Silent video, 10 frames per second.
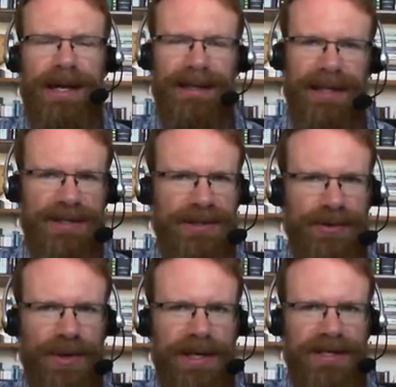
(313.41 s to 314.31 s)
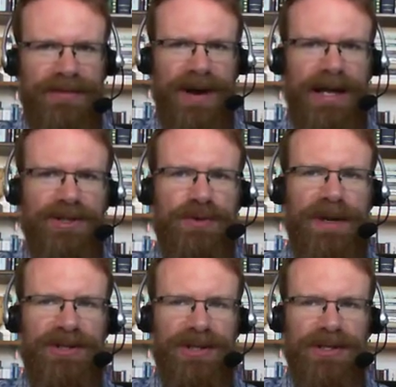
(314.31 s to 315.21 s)
at least three, divine
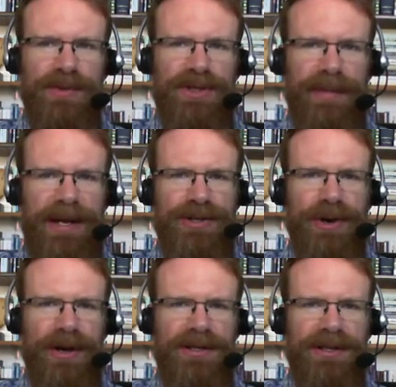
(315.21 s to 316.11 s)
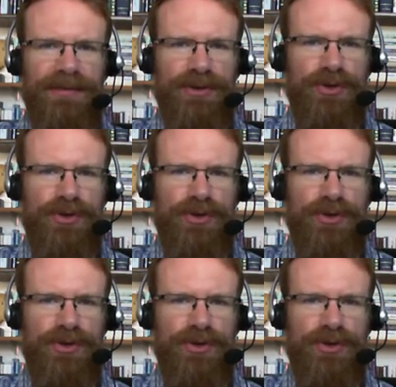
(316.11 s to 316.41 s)
speeches in which a patriarch is given